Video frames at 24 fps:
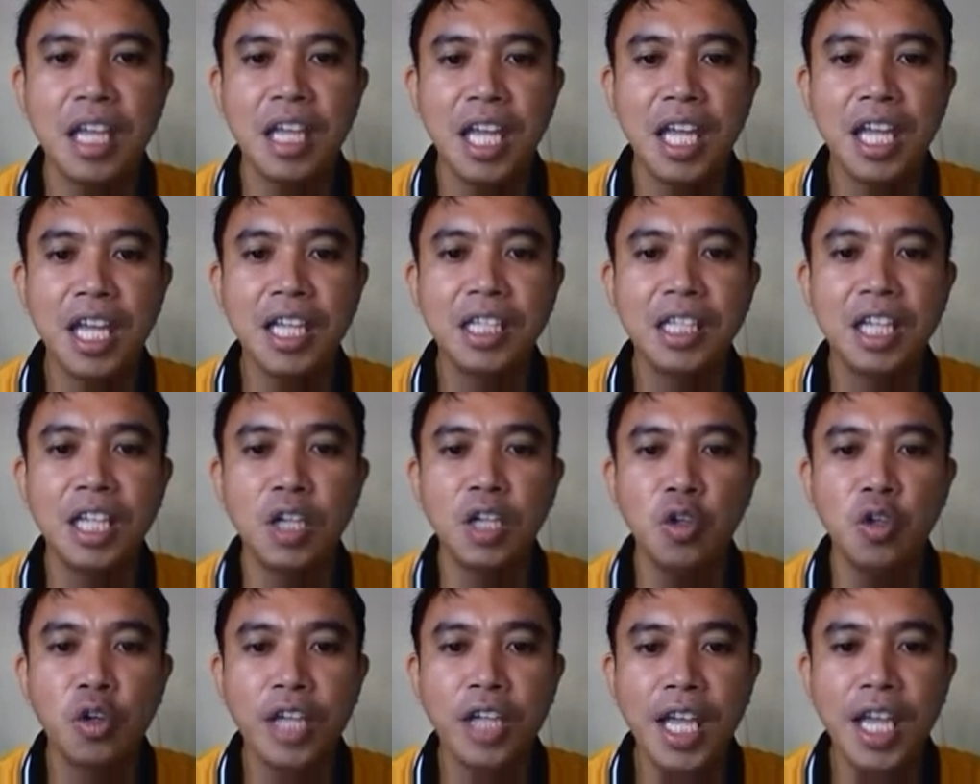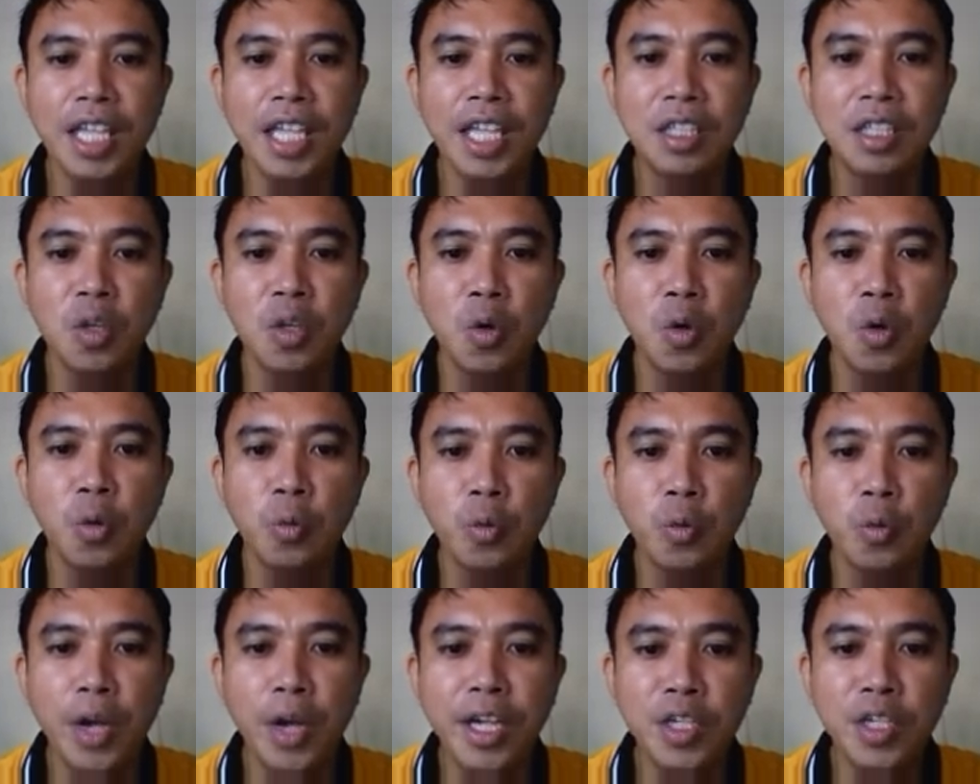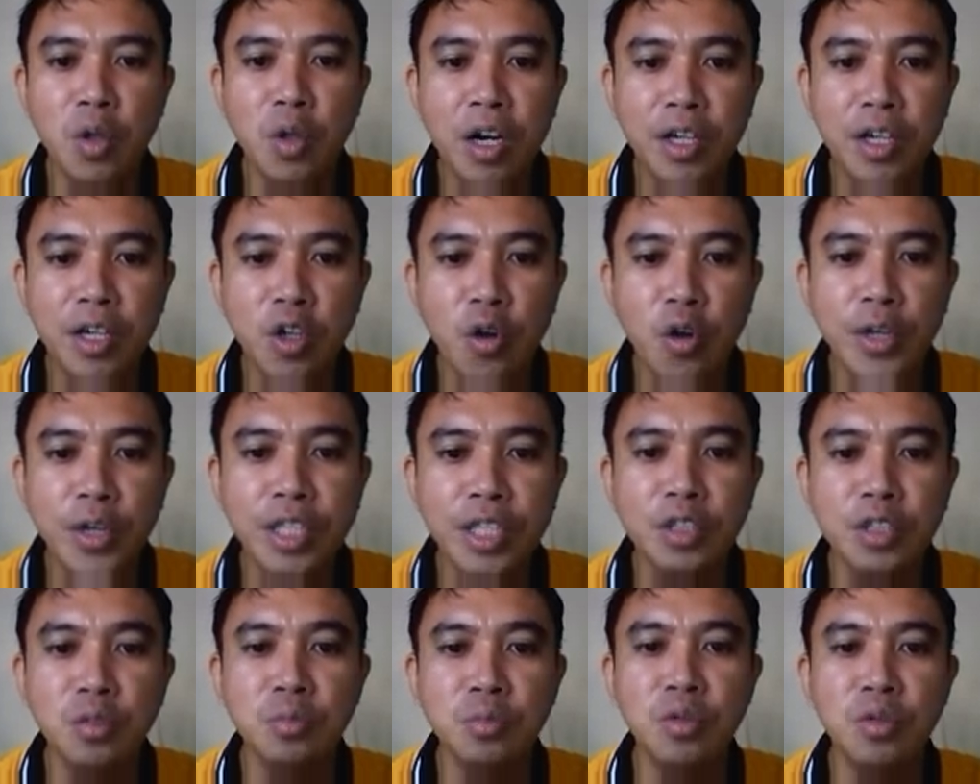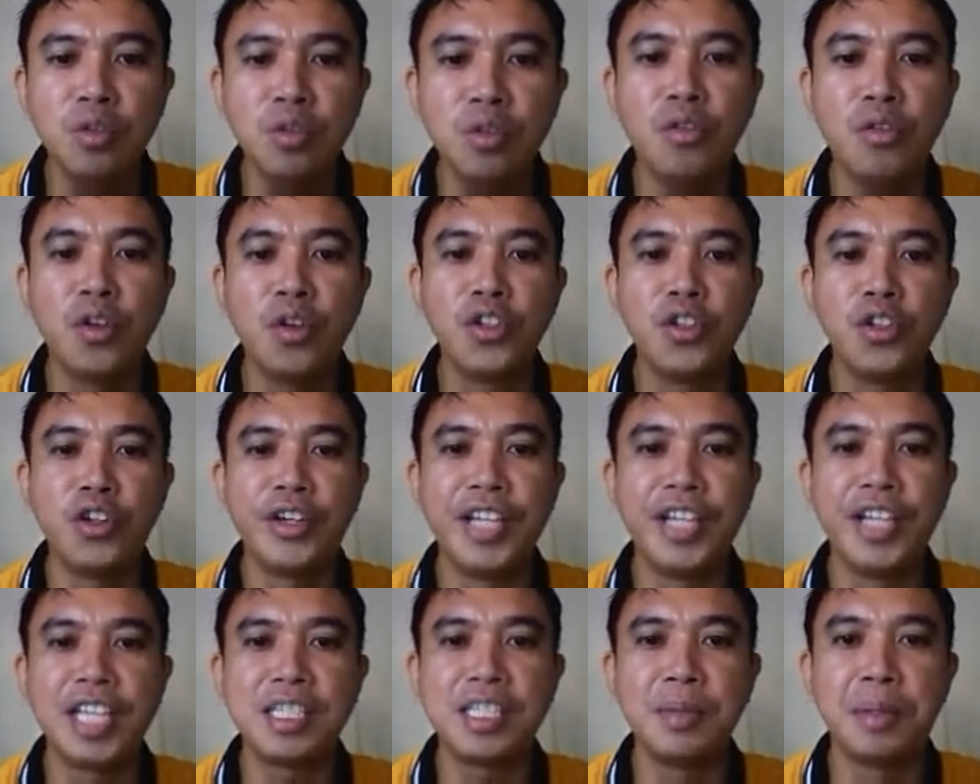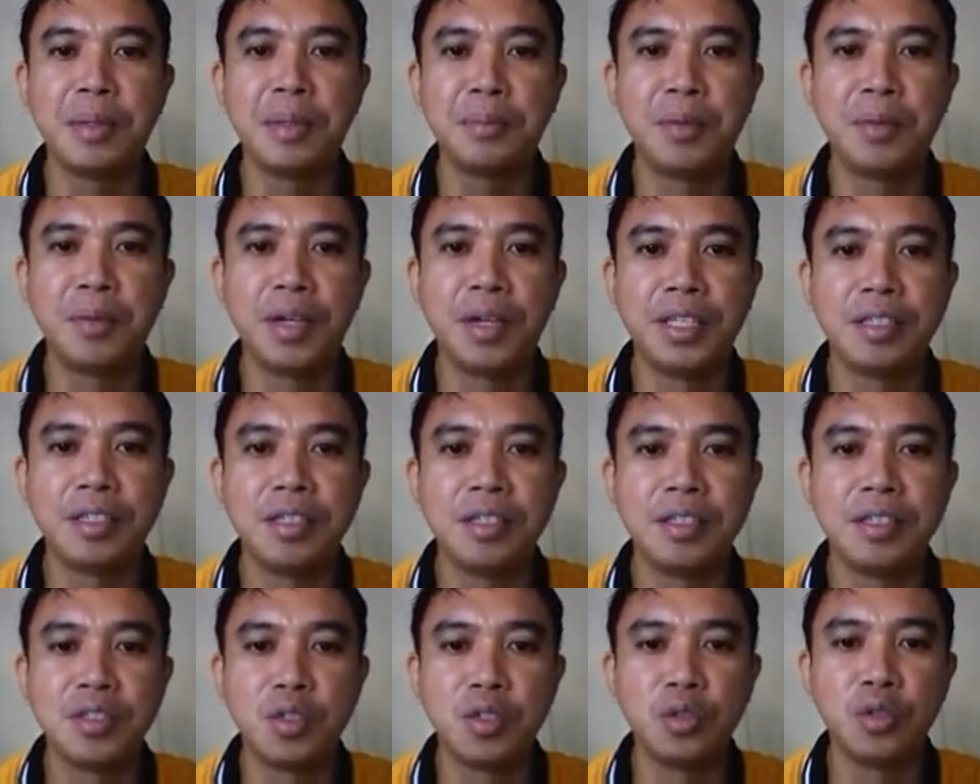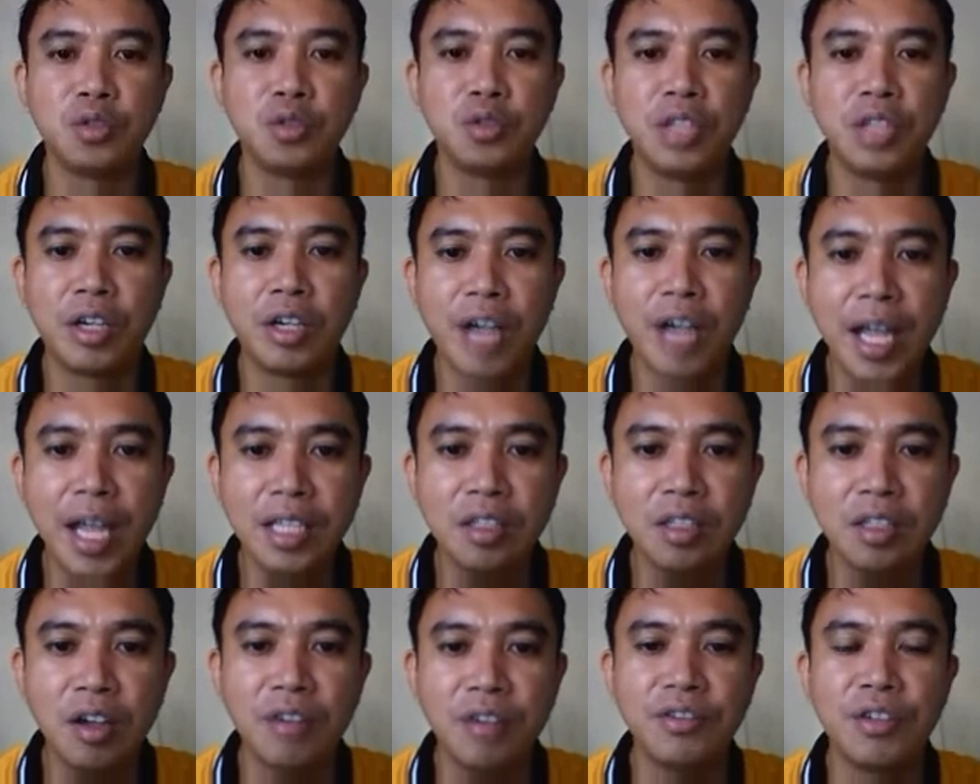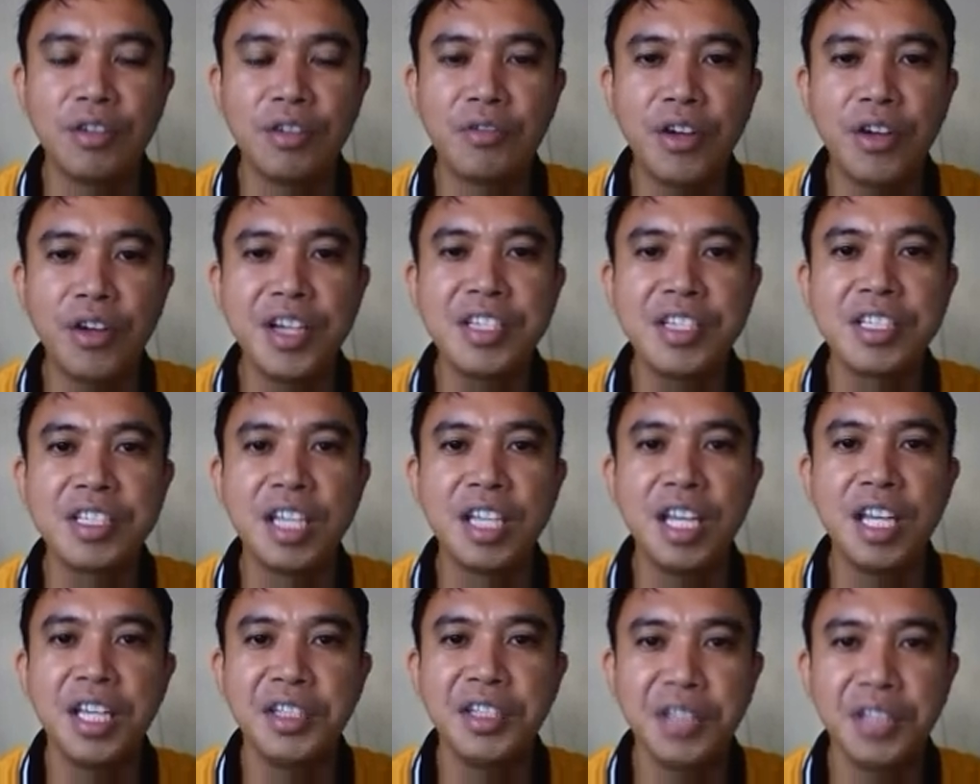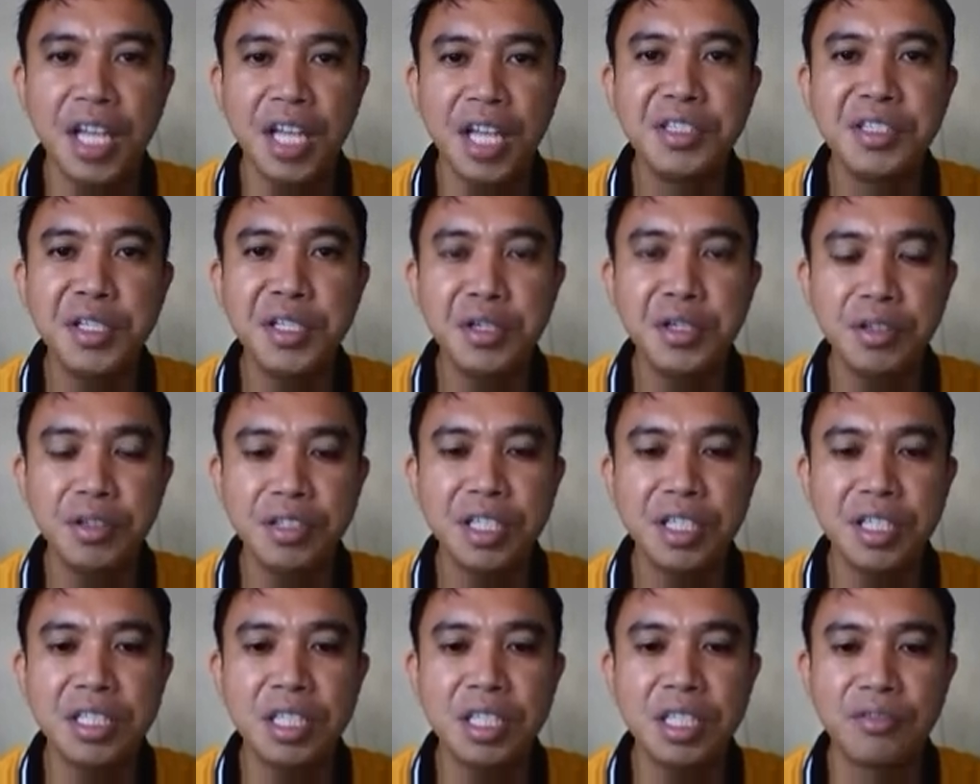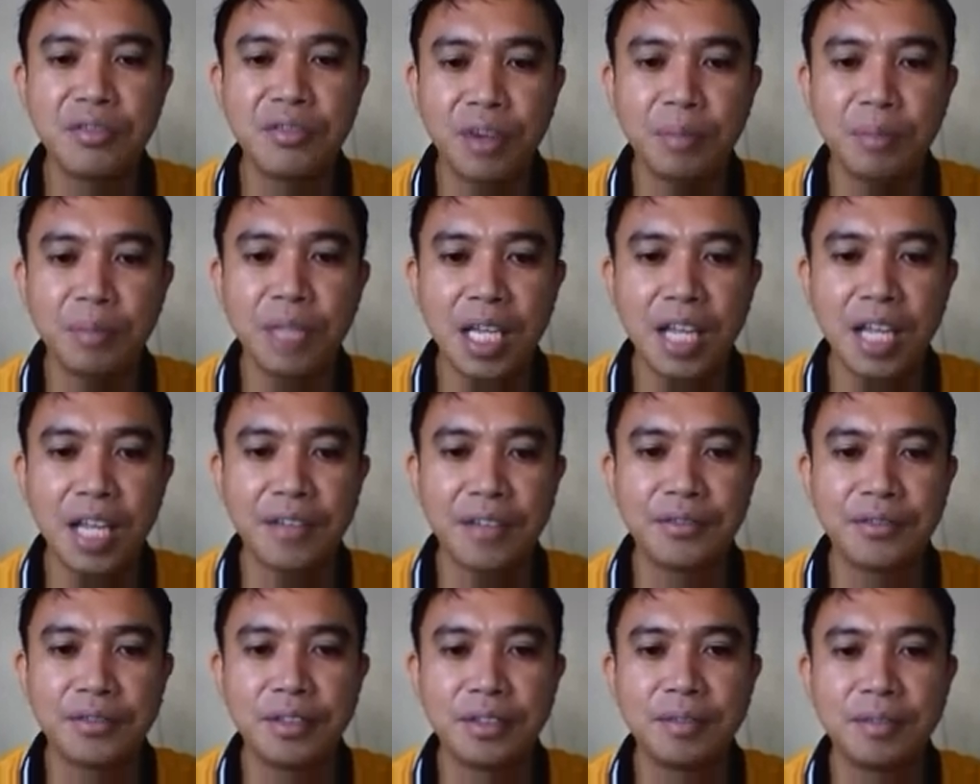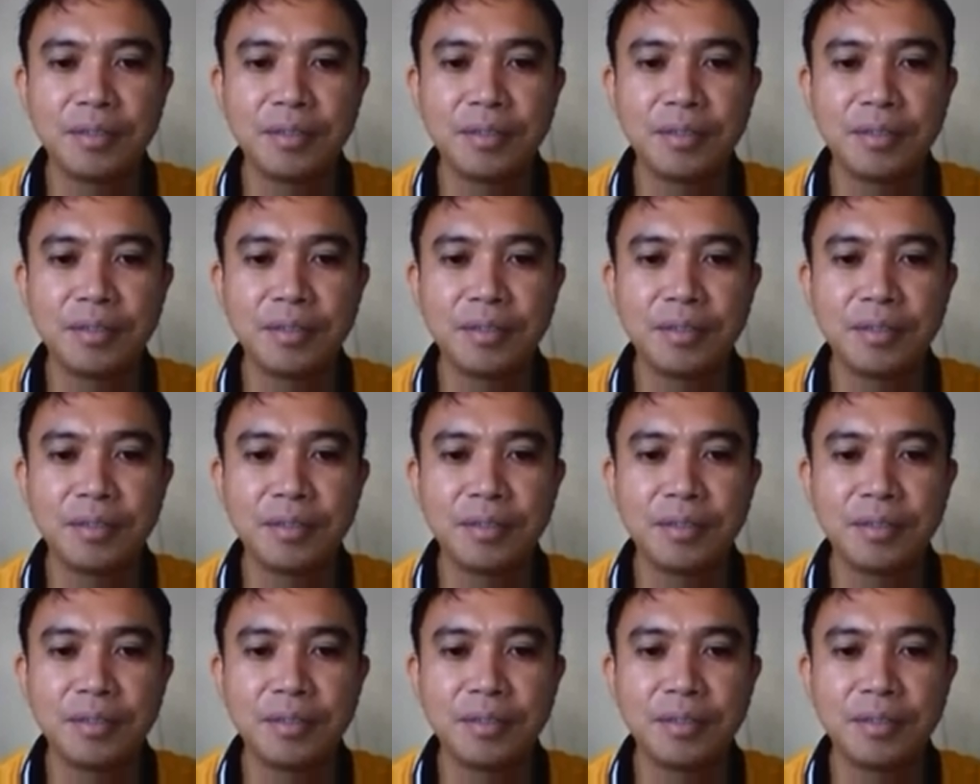And locate where you are going to move your decimal point. So to the right of the first non-zero digit from the left.